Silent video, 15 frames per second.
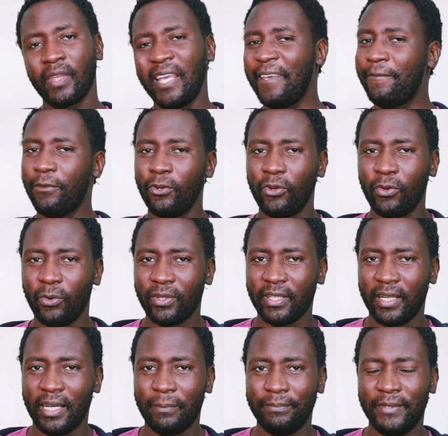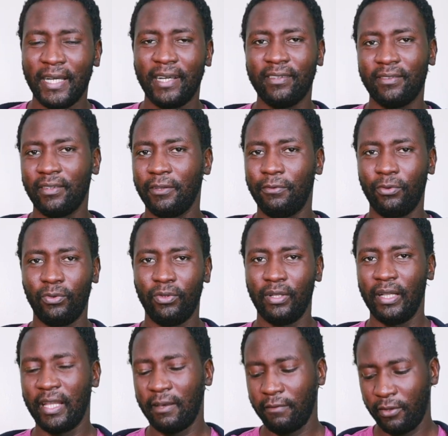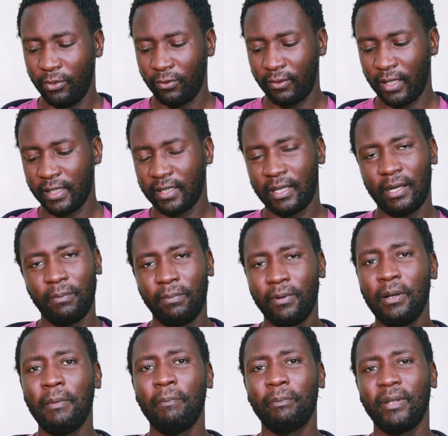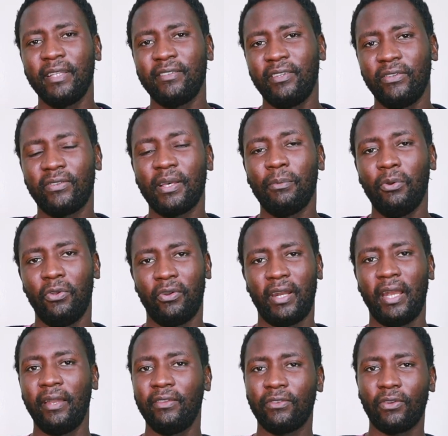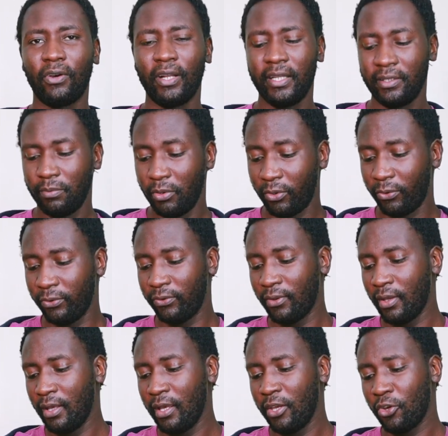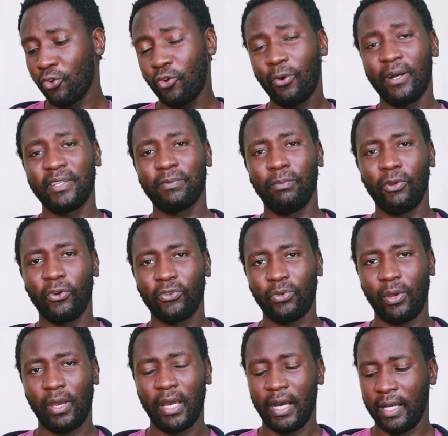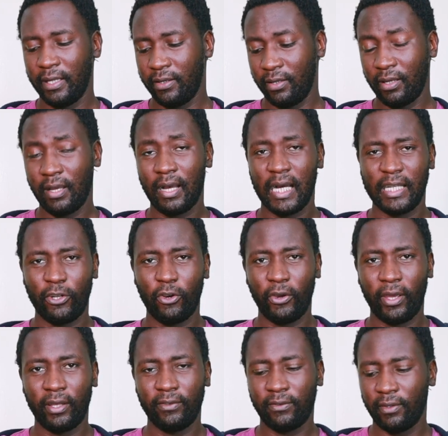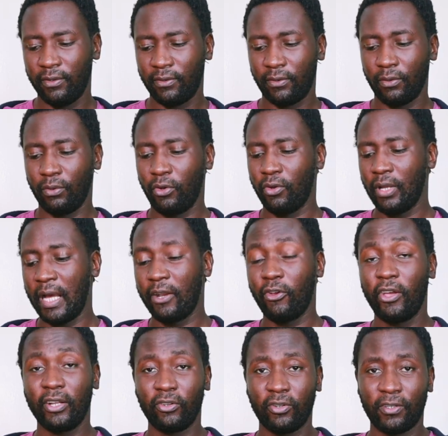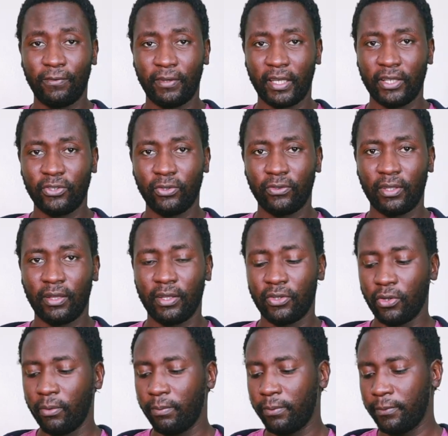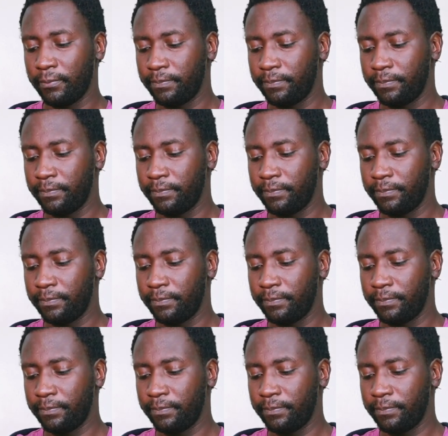if you don't know what an app does, if you never use that app, please disable or uninstall it, because you don't want bloatware and annoying notifications at the top.